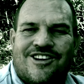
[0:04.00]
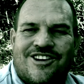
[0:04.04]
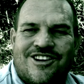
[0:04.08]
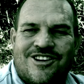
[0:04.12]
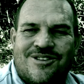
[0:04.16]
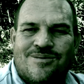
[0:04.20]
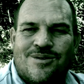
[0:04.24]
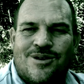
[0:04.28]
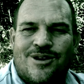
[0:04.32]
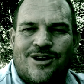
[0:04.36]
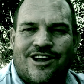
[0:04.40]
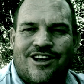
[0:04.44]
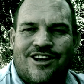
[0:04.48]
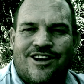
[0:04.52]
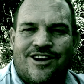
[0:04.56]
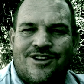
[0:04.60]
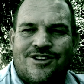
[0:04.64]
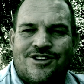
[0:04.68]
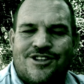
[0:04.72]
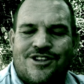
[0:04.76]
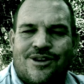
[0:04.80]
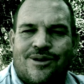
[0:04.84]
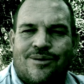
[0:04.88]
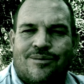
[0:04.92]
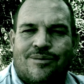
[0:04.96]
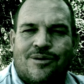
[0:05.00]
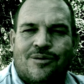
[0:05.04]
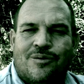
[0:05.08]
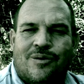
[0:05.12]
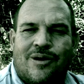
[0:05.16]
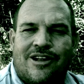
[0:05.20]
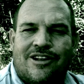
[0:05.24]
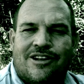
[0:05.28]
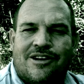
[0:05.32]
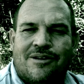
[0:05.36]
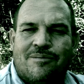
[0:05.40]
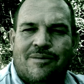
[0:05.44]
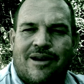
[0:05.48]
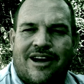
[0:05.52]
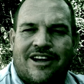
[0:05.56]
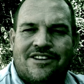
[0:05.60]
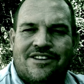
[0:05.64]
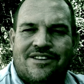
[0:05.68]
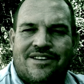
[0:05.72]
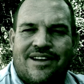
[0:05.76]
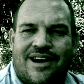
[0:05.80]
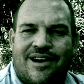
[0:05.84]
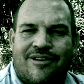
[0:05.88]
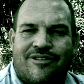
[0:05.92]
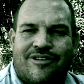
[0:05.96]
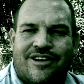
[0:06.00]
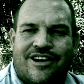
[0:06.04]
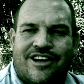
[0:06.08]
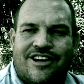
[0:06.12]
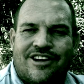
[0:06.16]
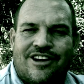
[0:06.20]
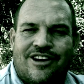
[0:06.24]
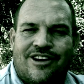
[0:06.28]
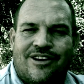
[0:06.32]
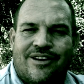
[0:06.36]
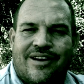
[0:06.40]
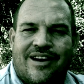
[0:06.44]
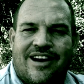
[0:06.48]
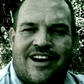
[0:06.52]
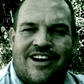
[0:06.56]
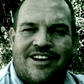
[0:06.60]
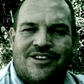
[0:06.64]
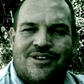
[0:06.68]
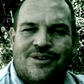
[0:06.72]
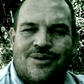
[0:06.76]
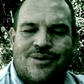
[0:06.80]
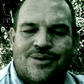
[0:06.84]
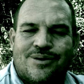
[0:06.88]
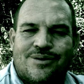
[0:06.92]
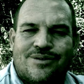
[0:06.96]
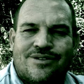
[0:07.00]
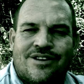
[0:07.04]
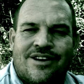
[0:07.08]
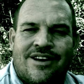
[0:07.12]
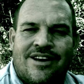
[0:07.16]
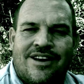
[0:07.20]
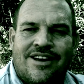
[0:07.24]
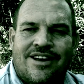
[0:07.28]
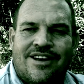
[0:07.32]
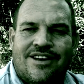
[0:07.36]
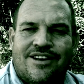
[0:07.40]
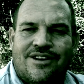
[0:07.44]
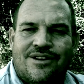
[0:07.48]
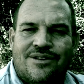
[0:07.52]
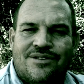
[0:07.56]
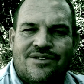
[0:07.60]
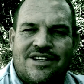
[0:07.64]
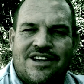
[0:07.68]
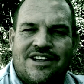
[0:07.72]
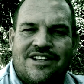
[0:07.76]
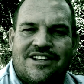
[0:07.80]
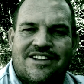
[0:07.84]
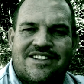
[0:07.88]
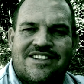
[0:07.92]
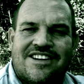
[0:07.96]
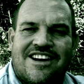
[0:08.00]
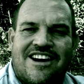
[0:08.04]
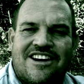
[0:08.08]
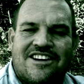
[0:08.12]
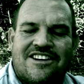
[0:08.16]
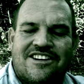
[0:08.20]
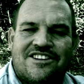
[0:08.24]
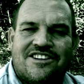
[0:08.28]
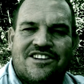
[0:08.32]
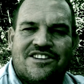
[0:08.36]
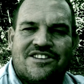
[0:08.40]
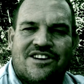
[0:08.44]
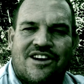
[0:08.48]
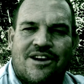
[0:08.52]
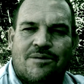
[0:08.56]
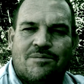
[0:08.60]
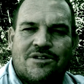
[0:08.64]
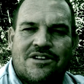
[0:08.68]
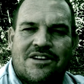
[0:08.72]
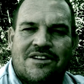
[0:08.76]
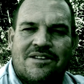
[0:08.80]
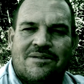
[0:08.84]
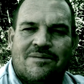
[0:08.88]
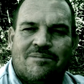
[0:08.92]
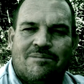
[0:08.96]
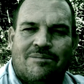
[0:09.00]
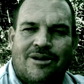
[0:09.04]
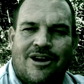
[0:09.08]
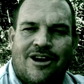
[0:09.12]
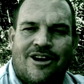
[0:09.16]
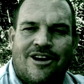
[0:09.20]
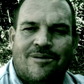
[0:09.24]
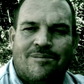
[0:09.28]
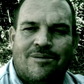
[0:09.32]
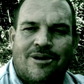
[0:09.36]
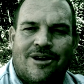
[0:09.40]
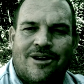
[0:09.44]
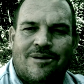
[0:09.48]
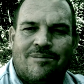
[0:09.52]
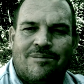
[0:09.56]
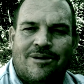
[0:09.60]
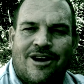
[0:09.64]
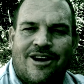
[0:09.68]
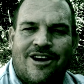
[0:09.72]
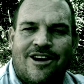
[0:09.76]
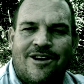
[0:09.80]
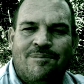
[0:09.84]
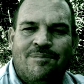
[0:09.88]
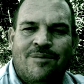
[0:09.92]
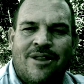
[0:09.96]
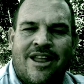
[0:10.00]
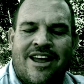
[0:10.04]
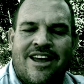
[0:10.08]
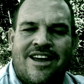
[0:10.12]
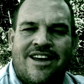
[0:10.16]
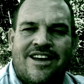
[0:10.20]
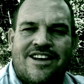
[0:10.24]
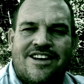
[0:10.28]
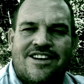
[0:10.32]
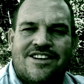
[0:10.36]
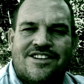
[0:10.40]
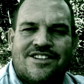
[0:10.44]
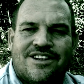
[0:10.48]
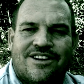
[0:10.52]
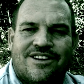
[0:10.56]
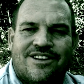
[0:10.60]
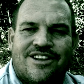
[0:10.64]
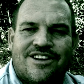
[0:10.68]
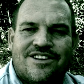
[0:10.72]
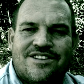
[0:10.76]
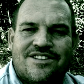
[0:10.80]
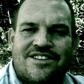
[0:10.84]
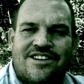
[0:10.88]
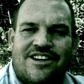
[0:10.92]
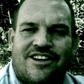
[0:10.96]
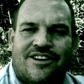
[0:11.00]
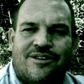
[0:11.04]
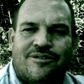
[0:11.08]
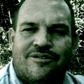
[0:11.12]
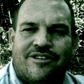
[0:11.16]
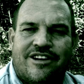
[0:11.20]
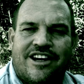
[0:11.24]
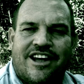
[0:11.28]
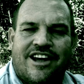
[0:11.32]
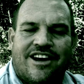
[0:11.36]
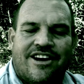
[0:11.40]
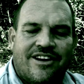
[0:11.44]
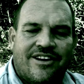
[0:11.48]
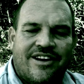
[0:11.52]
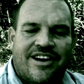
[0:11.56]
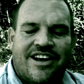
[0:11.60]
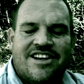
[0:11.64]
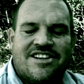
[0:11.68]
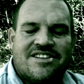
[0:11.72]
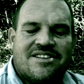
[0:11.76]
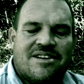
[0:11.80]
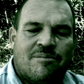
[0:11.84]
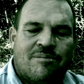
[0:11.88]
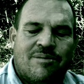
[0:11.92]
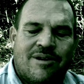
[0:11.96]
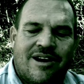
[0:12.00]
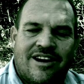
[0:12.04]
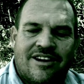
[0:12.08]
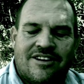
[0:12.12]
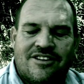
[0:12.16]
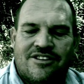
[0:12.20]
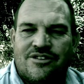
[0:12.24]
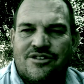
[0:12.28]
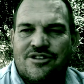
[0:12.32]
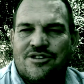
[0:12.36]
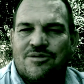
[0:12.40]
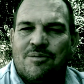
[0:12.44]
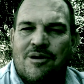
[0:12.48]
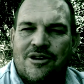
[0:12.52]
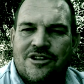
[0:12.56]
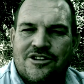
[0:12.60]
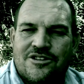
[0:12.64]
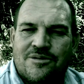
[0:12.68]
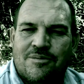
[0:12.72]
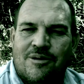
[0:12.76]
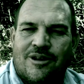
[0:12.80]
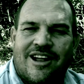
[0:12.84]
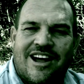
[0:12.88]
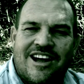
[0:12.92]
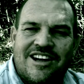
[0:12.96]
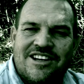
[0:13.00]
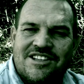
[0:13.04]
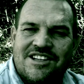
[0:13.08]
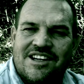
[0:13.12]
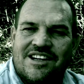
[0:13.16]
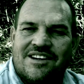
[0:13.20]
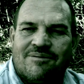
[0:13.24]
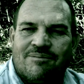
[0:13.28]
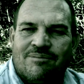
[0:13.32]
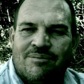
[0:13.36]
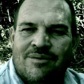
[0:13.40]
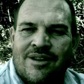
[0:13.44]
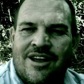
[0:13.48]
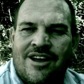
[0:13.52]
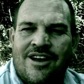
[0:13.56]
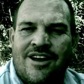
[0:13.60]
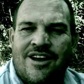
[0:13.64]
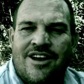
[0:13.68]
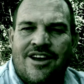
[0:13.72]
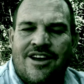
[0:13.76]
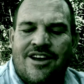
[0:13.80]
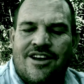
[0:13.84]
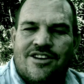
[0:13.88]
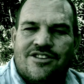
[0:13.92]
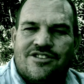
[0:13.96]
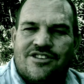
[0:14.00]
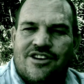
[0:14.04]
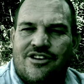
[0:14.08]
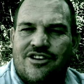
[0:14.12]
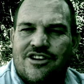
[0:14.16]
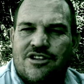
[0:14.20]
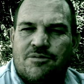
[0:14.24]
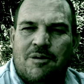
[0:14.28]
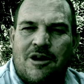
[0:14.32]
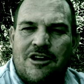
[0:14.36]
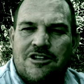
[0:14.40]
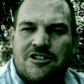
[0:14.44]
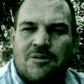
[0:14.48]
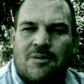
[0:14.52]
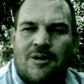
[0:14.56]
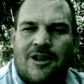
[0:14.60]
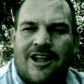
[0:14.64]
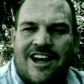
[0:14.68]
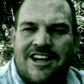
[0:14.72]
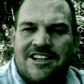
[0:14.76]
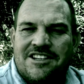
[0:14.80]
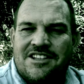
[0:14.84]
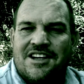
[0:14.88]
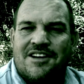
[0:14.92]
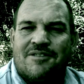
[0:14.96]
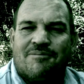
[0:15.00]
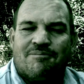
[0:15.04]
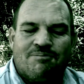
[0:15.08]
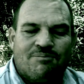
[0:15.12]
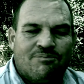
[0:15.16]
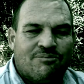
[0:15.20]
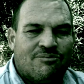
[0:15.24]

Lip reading: Good morning, YouTube, and welcome back to the African Allure Outdoors. You've seen the title description, blah, blah, blah. So this little video is about responsible hunting. So responsible hunting.